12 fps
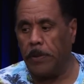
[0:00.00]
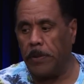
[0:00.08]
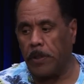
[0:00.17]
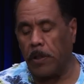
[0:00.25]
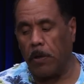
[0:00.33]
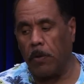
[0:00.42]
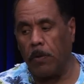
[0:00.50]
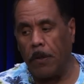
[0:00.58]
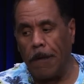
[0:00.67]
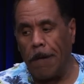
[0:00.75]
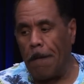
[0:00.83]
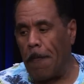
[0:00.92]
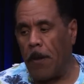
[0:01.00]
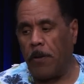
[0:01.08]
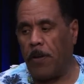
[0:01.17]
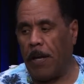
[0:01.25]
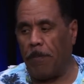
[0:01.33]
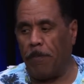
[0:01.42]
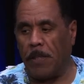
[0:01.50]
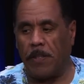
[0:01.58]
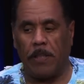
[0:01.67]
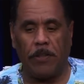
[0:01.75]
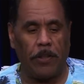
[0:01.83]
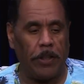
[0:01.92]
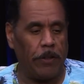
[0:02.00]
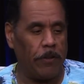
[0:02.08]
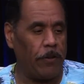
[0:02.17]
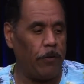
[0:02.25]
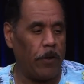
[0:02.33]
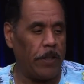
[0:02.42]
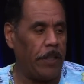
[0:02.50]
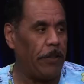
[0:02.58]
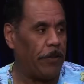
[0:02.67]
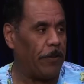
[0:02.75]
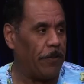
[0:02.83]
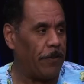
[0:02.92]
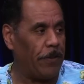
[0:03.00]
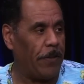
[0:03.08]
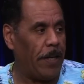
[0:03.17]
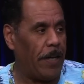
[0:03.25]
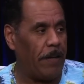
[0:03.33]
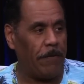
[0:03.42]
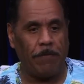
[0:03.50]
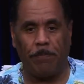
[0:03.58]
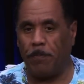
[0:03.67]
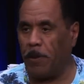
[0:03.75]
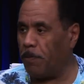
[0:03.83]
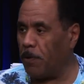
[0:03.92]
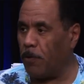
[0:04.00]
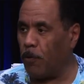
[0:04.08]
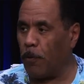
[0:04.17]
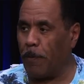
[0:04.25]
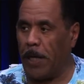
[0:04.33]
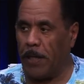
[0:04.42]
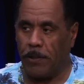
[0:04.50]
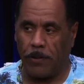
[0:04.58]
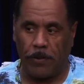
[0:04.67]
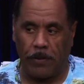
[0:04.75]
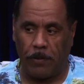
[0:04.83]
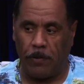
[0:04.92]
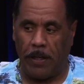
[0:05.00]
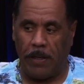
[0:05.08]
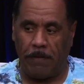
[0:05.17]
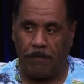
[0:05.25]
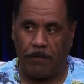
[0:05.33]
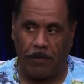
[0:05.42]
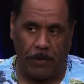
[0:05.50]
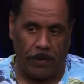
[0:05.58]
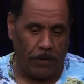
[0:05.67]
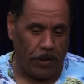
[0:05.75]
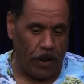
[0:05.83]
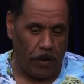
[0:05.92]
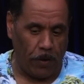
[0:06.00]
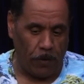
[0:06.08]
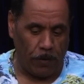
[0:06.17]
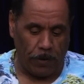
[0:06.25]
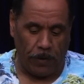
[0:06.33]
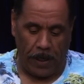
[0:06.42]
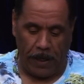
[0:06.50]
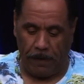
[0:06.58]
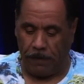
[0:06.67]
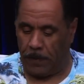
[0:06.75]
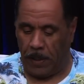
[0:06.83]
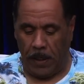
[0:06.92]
So you got mix engineers who are teachers. You have people who are managers who have shows. You have,